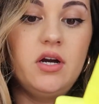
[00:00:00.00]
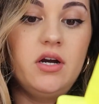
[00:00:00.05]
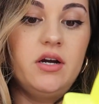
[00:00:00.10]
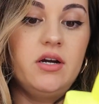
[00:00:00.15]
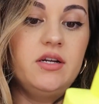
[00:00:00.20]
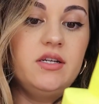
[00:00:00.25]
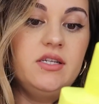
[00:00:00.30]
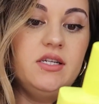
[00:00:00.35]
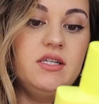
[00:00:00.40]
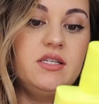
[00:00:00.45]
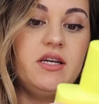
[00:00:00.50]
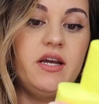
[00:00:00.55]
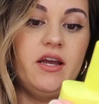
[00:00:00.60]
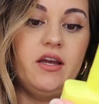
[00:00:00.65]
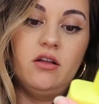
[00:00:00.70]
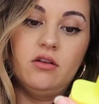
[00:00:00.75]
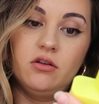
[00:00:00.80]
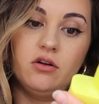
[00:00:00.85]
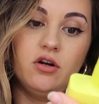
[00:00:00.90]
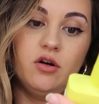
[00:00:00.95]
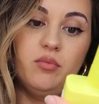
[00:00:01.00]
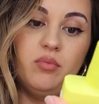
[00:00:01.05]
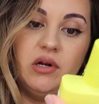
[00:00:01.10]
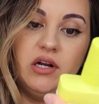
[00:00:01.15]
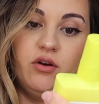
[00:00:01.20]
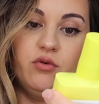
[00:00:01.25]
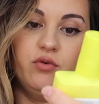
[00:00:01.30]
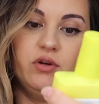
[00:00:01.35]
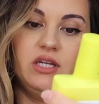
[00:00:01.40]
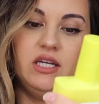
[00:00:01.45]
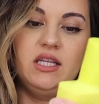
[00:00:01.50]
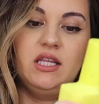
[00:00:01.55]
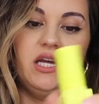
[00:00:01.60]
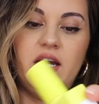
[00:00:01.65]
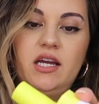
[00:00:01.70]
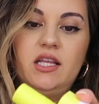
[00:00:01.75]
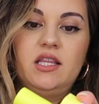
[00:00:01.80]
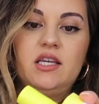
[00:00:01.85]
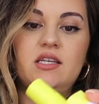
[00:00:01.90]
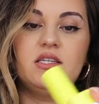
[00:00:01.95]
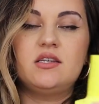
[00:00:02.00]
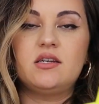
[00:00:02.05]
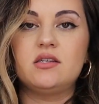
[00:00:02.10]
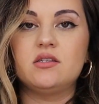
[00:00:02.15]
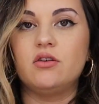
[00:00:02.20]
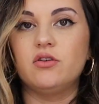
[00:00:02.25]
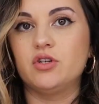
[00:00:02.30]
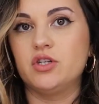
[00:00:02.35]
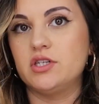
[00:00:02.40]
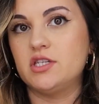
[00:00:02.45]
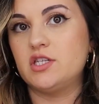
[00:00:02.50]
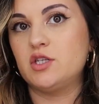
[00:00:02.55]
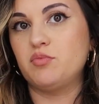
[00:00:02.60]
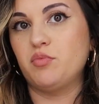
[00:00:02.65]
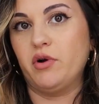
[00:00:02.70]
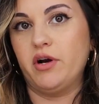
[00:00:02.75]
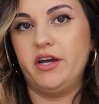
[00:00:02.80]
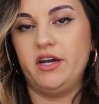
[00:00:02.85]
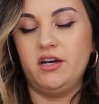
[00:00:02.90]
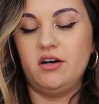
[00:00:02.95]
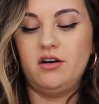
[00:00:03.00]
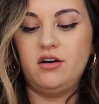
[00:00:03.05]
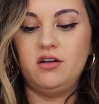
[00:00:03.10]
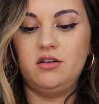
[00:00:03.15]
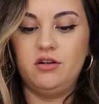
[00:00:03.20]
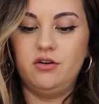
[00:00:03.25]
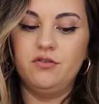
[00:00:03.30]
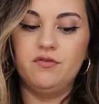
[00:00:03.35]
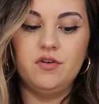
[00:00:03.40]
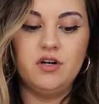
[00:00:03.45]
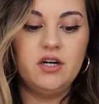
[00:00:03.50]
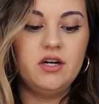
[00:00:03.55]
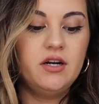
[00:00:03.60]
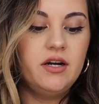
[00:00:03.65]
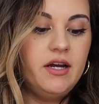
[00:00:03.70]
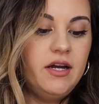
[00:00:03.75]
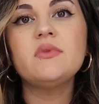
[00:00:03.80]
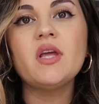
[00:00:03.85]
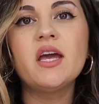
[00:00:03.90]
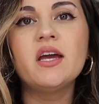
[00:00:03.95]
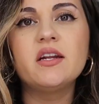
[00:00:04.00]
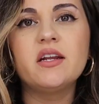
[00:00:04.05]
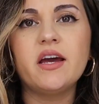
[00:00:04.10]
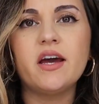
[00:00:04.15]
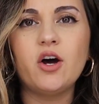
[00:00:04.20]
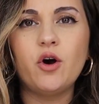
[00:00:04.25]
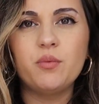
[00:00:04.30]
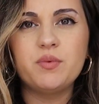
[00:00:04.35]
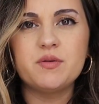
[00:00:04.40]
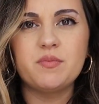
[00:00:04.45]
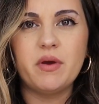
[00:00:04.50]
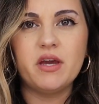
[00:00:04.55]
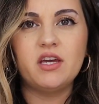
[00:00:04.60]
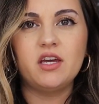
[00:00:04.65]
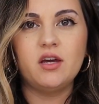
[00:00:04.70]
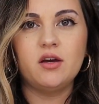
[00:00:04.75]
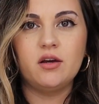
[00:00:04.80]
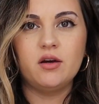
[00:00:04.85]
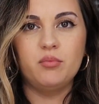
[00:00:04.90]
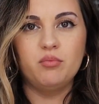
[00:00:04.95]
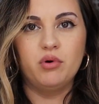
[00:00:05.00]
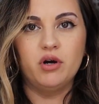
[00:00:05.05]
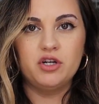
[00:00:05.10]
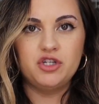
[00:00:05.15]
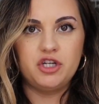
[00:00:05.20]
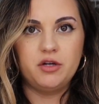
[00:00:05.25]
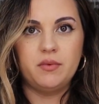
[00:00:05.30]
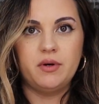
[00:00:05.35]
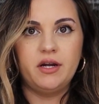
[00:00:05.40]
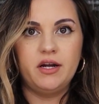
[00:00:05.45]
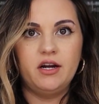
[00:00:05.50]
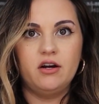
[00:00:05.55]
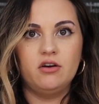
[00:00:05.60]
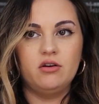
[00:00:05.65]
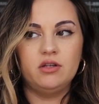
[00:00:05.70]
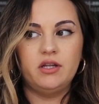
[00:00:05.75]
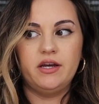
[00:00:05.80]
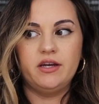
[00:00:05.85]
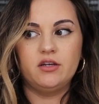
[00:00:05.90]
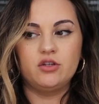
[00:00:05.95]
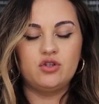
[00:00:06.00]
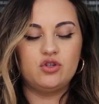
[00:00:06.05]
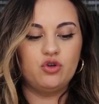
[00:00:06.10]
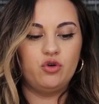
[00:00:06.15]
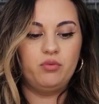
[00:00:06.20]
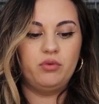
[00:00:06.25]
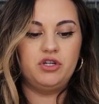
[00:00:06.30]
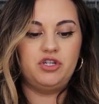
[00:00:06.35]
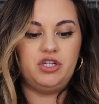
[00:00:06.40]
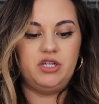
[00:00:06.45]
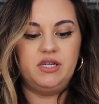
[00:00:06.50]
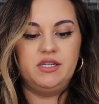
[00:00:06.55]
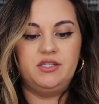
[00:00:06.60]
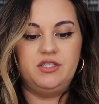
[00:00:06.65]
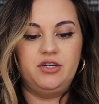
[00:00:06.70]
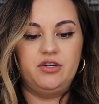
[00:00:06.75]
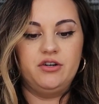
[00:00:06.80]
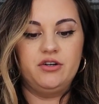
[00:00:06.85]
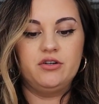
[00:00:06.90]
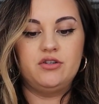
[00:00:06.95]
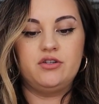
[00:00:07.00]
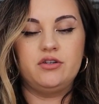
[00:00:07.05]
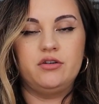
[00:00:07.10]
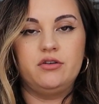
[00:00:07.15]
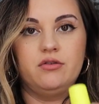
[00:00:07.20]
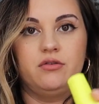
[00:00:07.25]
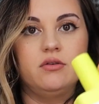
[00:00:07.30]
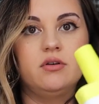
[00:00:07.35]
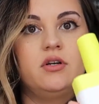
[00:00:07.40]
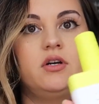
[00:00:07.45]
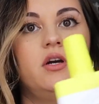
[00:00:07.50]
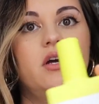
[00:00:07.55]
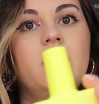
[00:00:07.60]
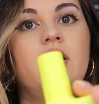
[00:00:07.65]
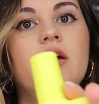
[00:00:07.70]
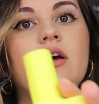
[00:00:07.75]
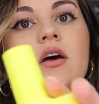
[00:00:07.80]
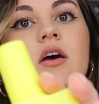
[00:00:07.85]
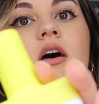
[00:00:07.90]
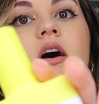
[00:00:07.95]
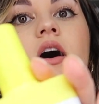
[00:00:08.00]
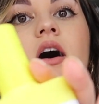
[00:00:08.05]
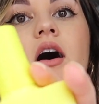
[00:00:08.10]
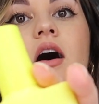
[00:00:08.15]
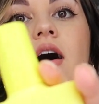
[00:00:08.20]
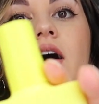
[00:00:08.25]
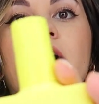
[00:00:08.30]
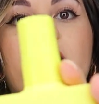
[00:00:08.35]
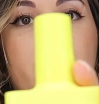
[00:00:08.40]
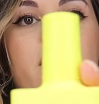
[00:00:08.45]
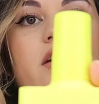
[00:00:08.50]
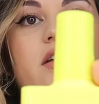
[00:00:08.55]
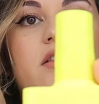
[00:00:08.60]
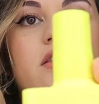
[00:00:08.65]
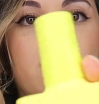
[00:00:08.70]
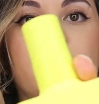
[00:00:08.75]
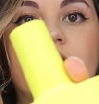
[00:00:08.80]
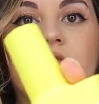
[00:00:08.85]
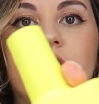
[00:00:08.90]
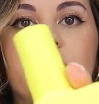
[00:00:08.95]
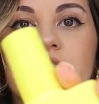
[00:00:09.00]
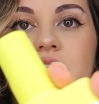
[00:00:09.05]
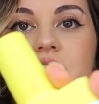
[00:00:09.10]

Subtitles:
detangler, but I really like this because I'll just spray it all over. And it helps making brushing my hair like so much easier, so I love this